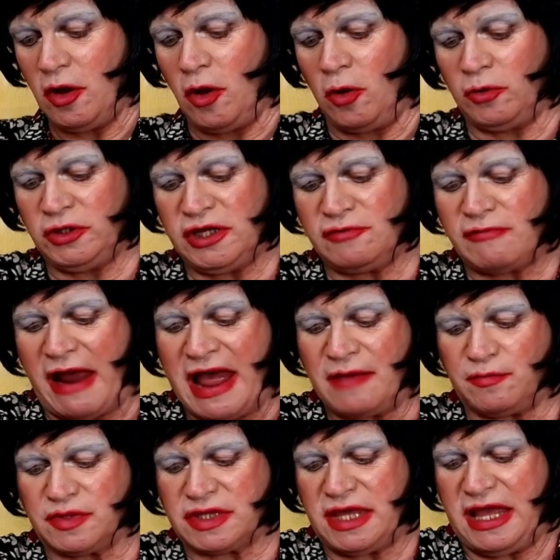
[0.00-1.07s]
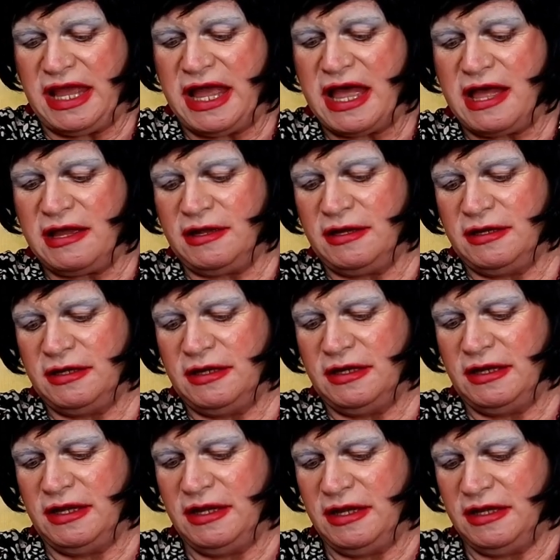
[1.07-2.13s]
on your wraps here.
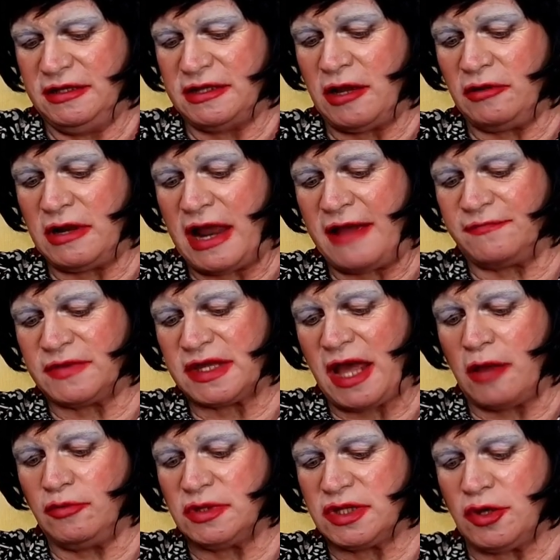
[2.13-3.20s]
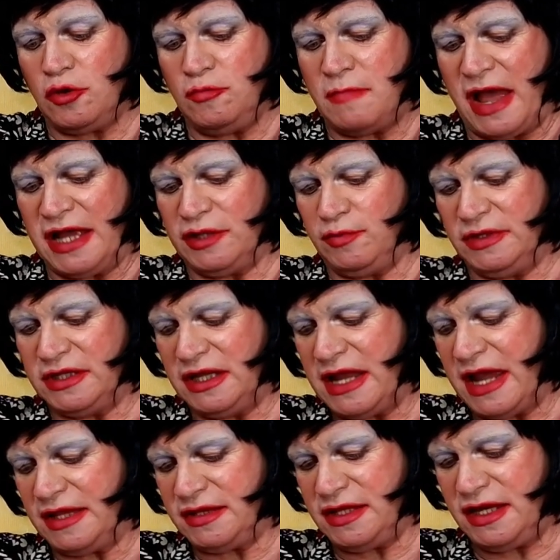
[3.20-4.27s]
Don't have to go too mad with the
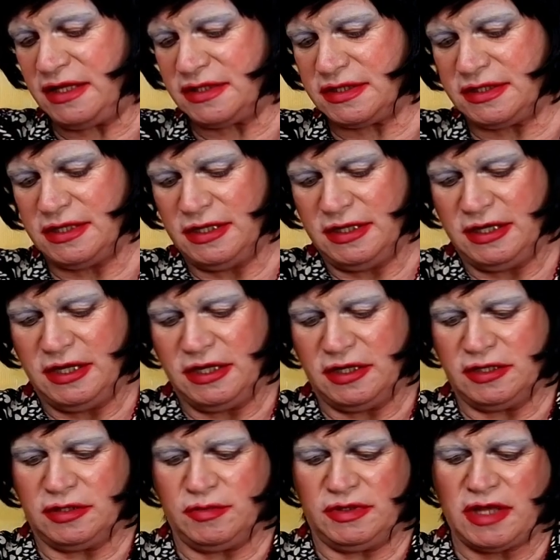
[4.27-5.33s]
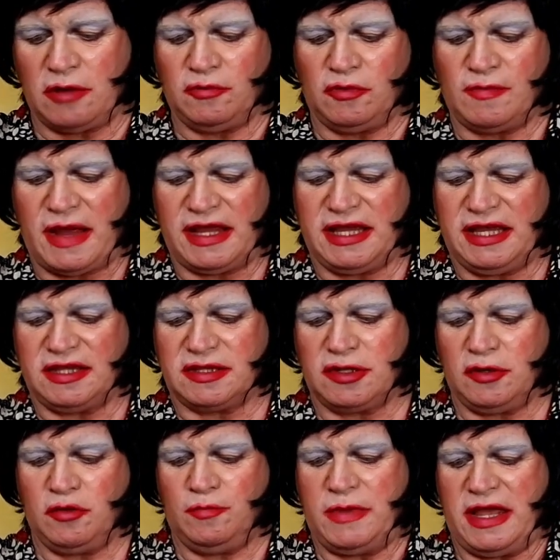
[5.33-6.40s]
lettuce because we don't want to make it
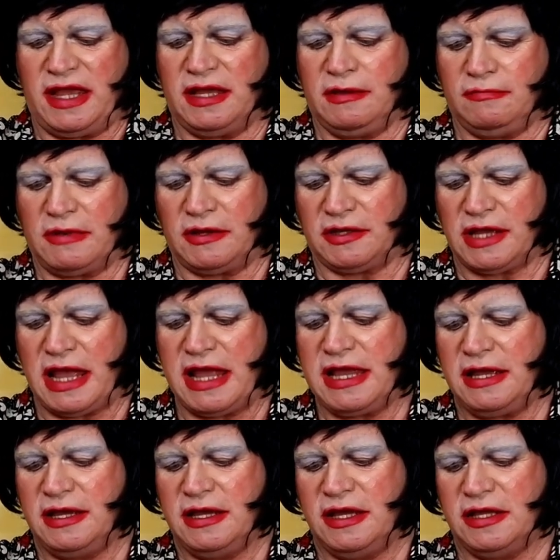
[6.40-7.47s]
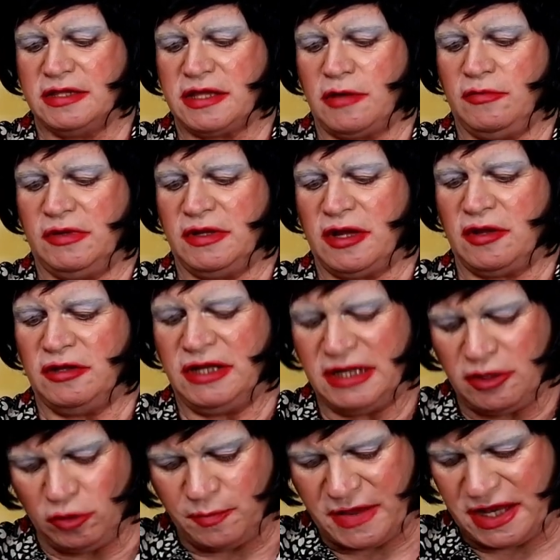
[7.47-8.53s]
too big, okay? So we're going to have a
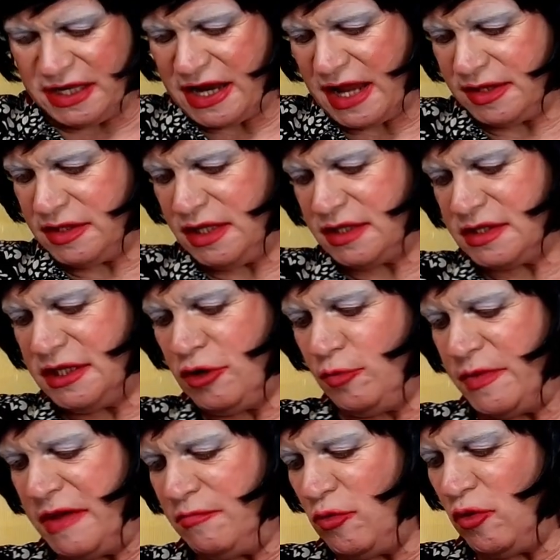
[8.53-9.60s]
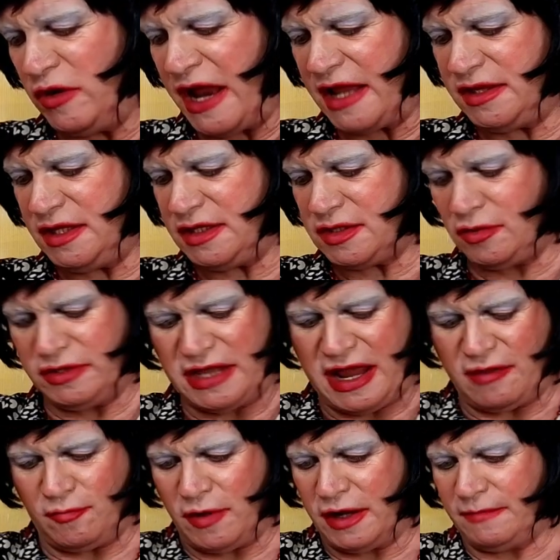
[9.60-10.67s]
little bit of lettuce, a little bit more lettuce on
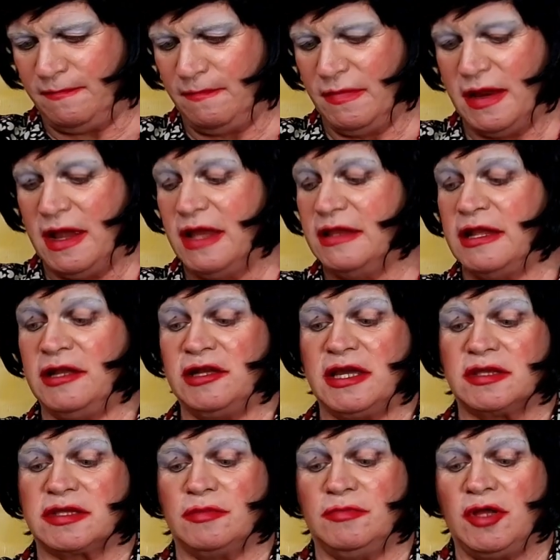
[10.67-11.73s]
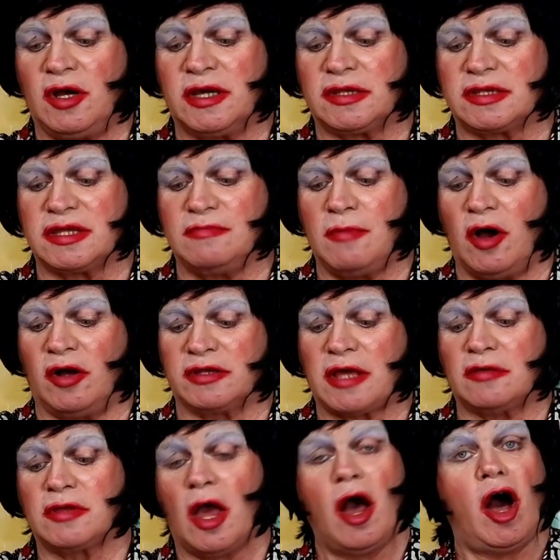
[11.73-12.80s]
that one. Then you get some nice
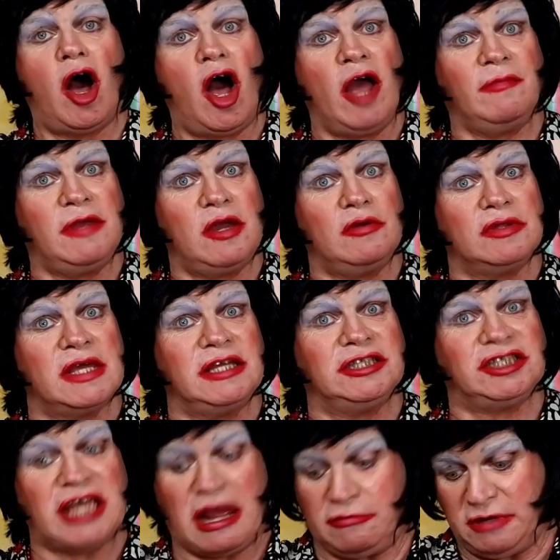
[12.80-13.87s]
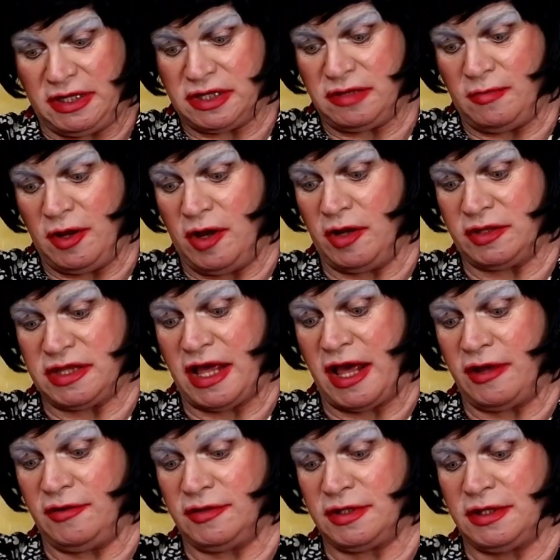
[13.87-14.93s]
tomatoes. I'm using cherry
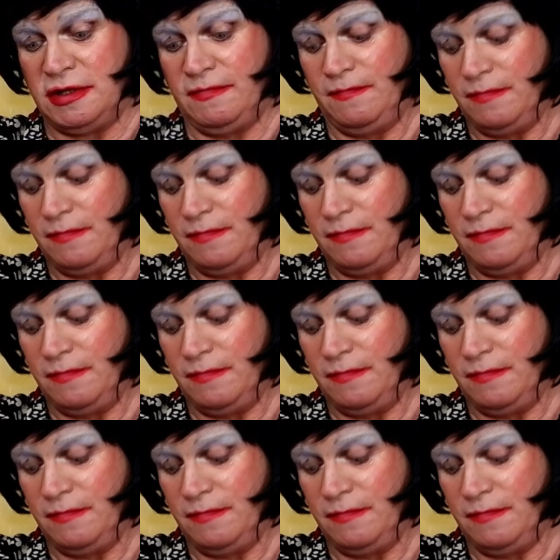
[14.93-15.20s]
tomatoes.